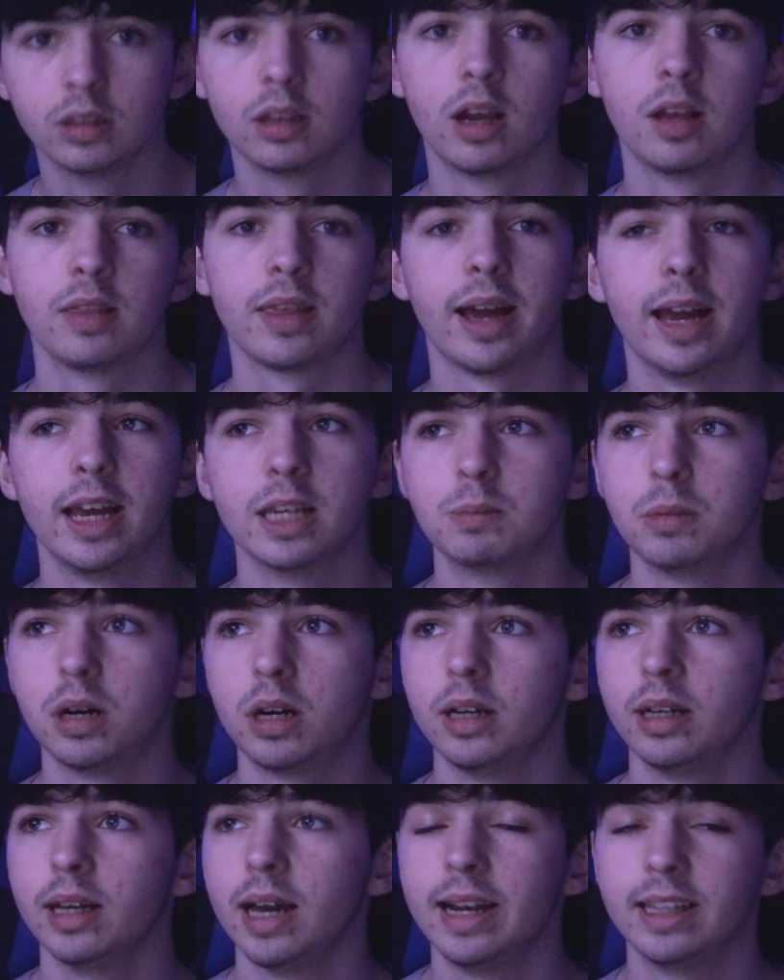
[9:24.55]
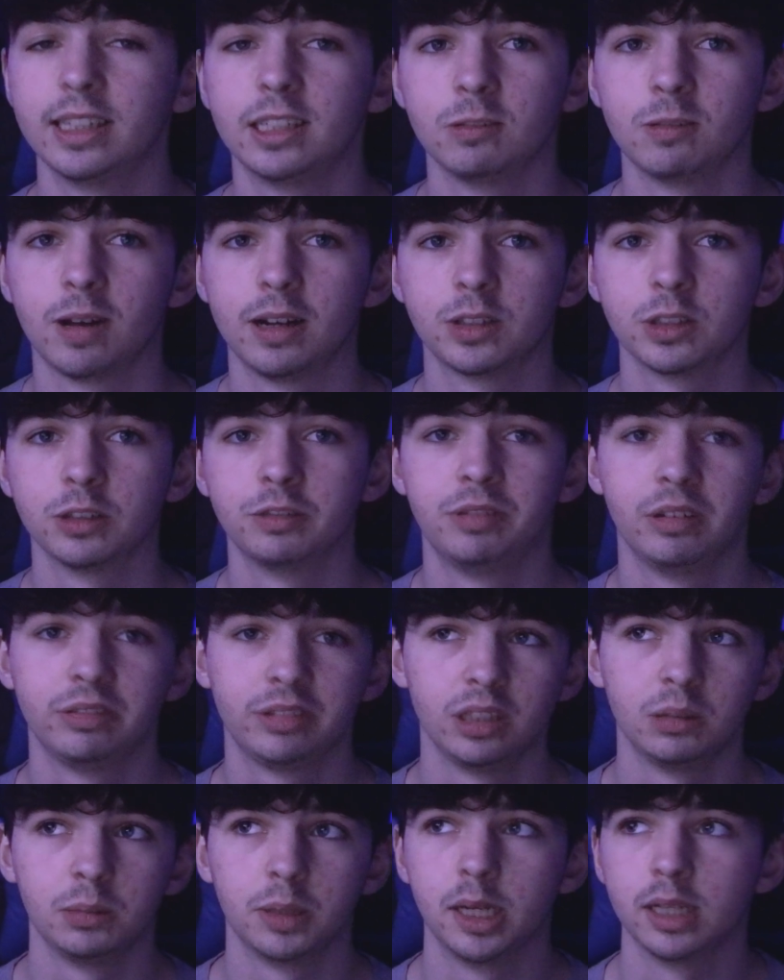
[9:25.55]
That is my editing rant of
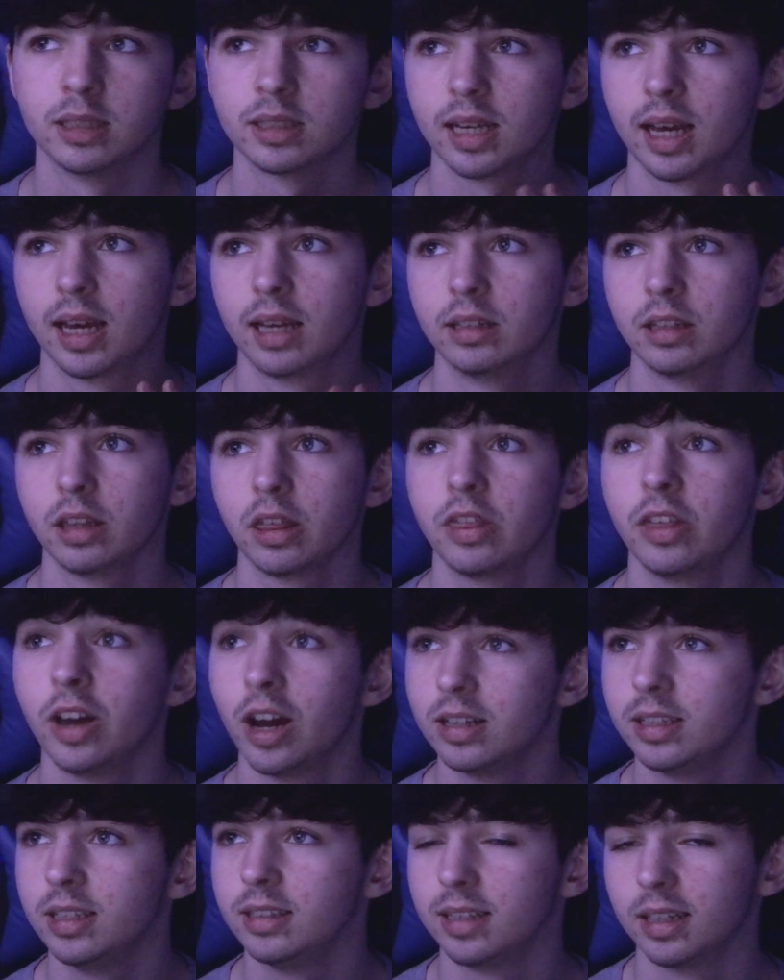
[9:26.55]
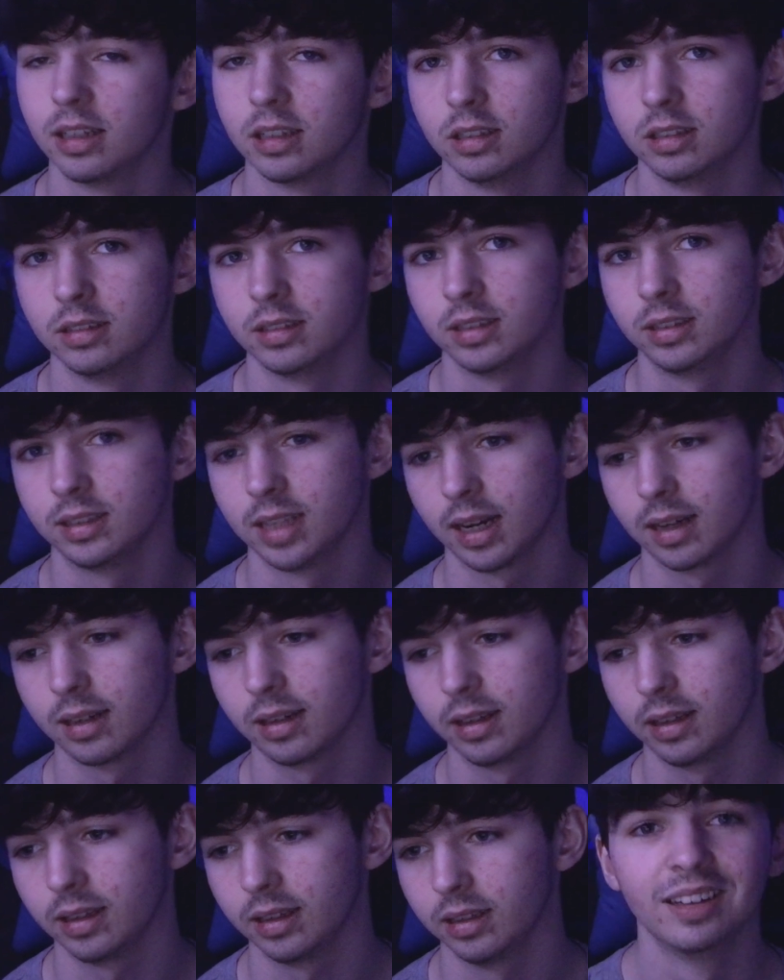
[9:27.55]
15 minutes and 30 seconds
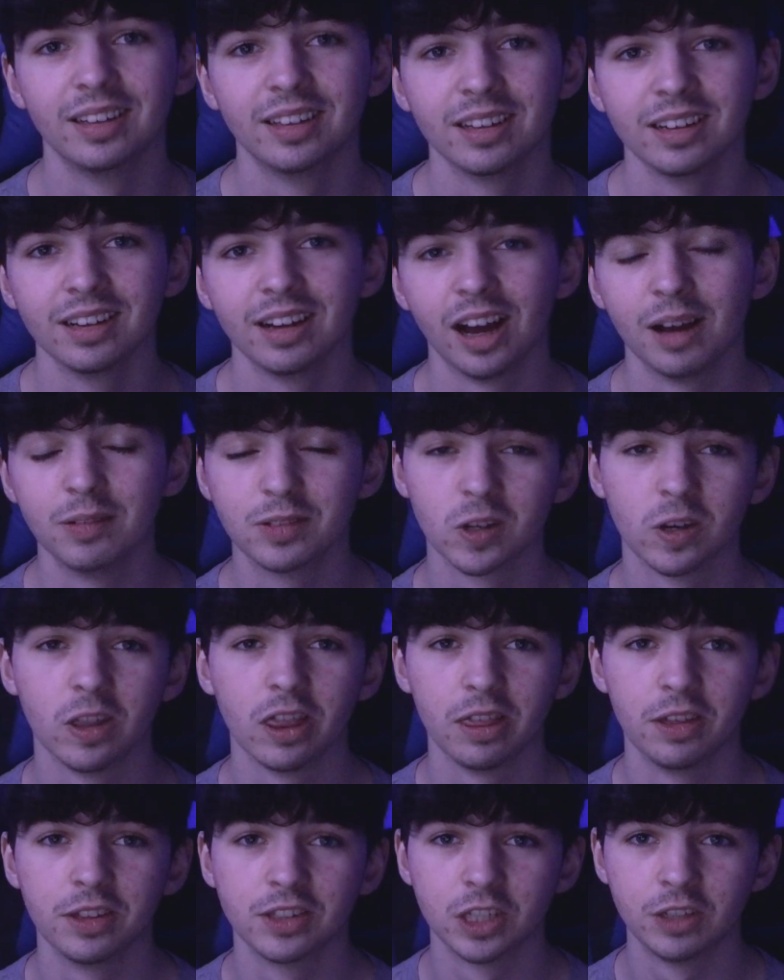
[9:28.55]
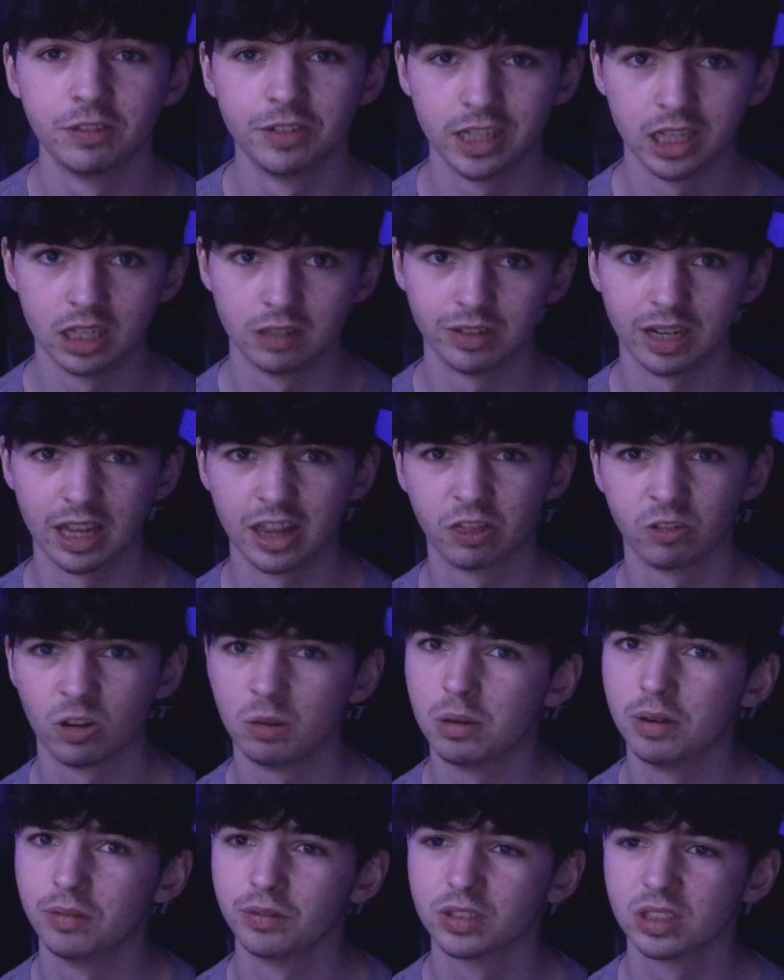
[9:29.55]
exactly. I'm sorry that there's no video for like 3
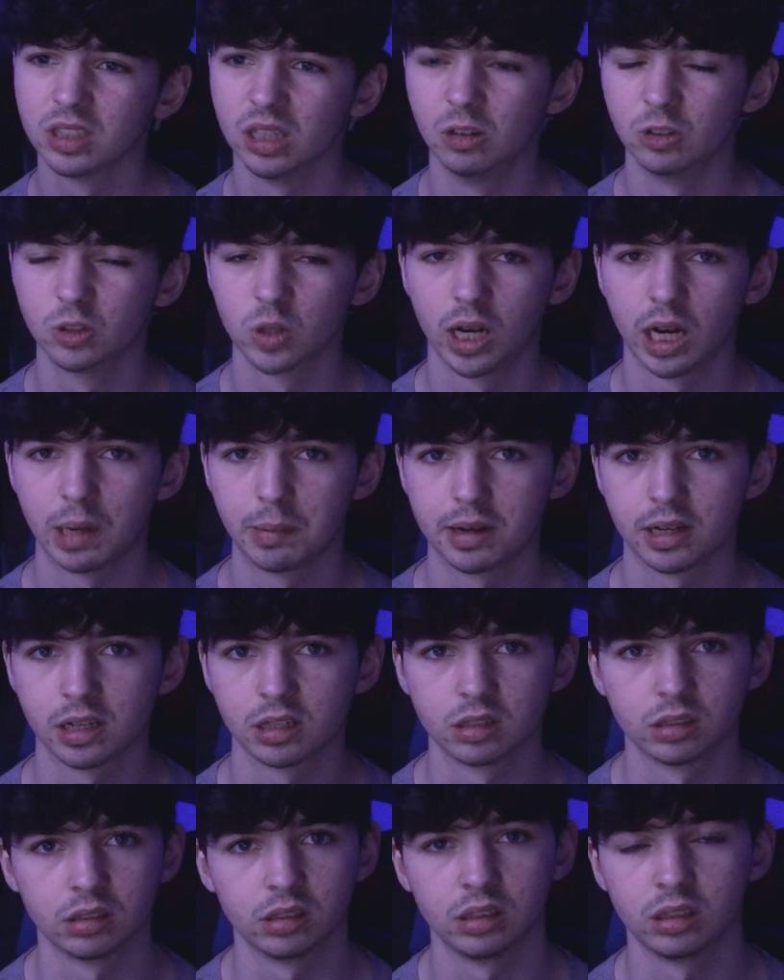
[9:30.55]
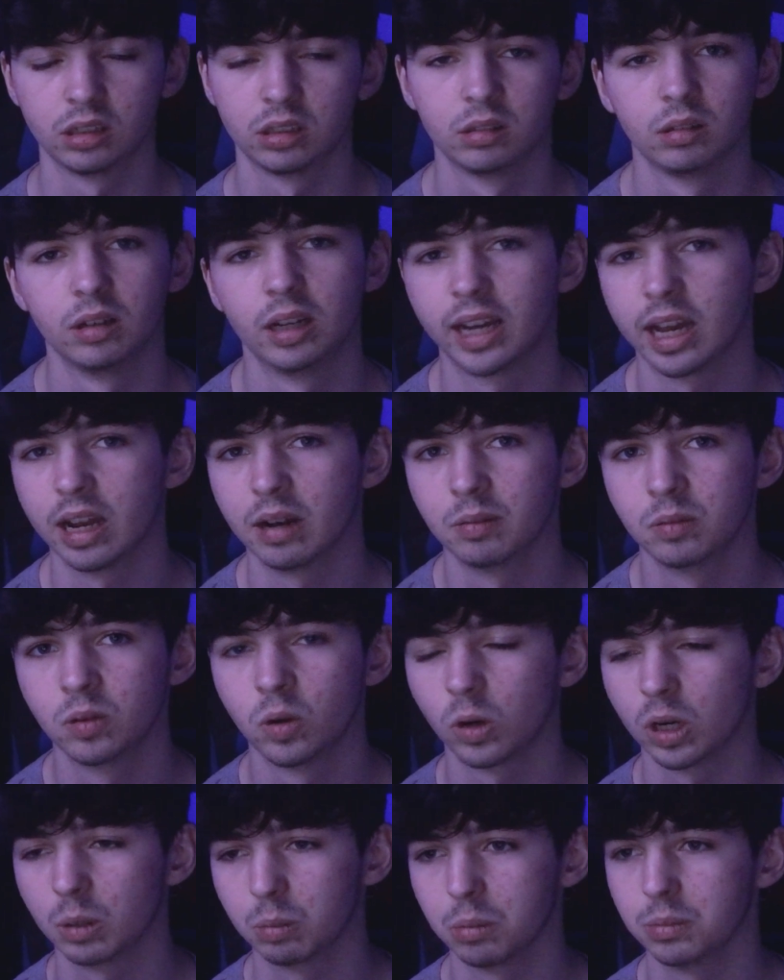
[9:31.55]
months. I'll try and get back into something. Again, not
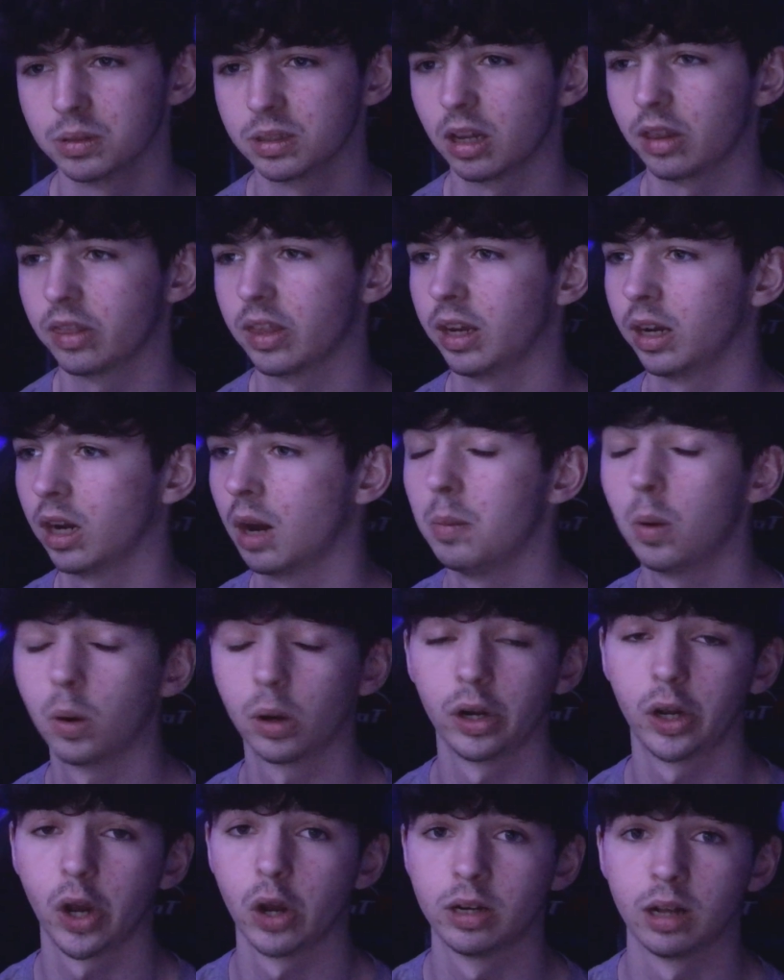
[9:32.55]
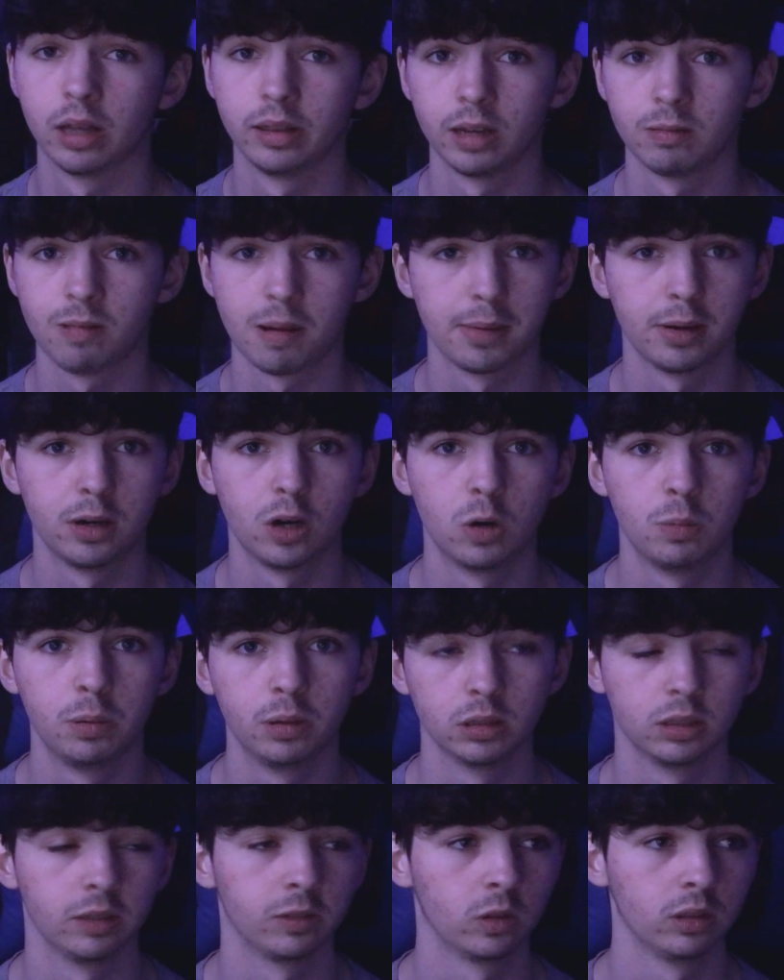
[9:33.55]
going to promise anything. I'm not going to go down that rabbit hole because
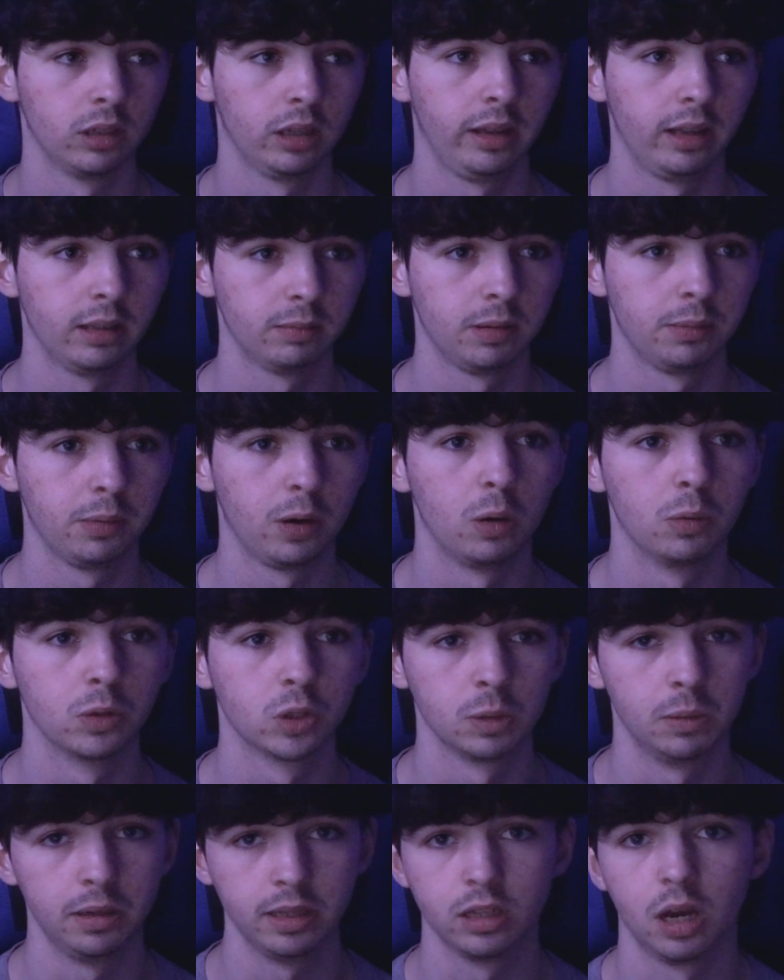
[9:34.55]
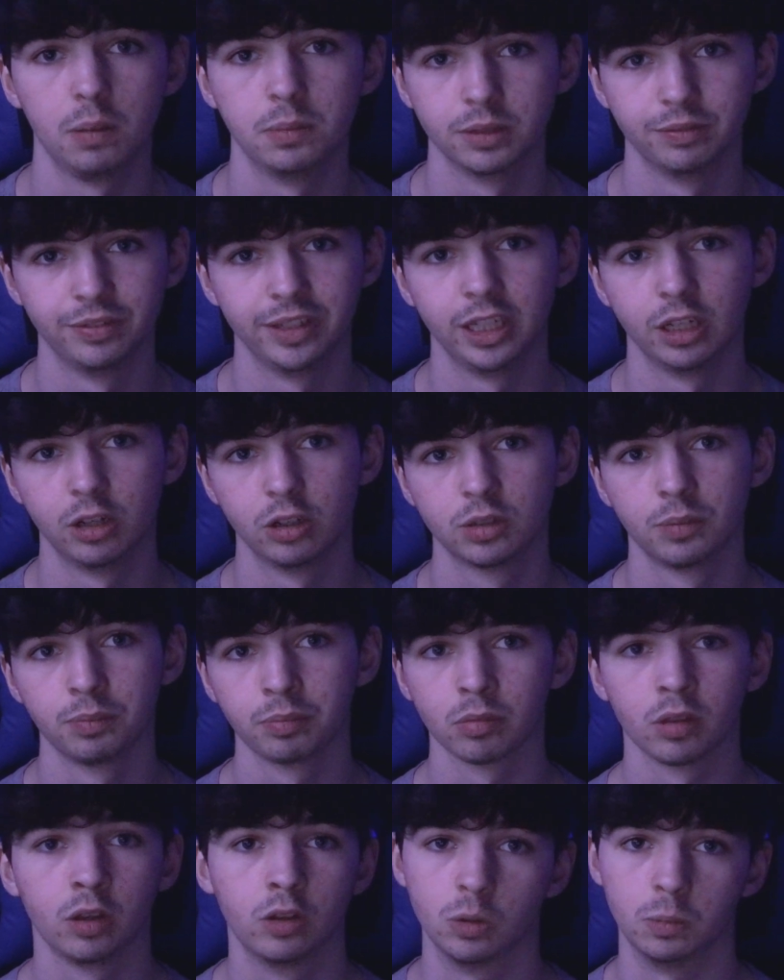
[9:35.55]
I've gone down that rabbit hole so many times in videos.
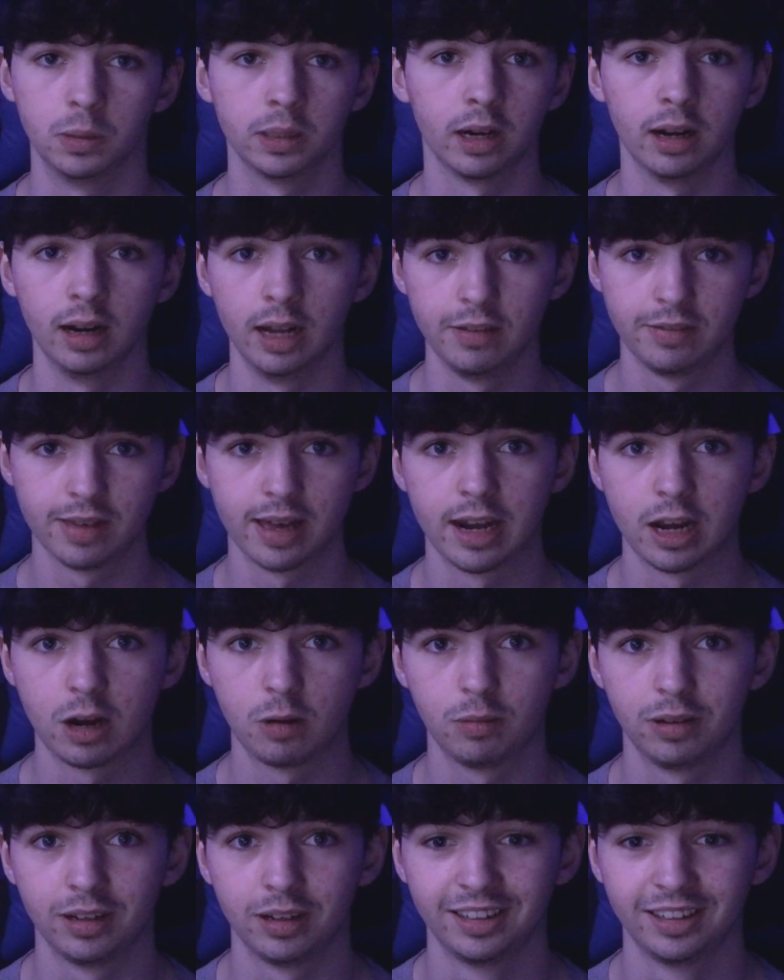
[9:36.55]
So we're going to leave that out.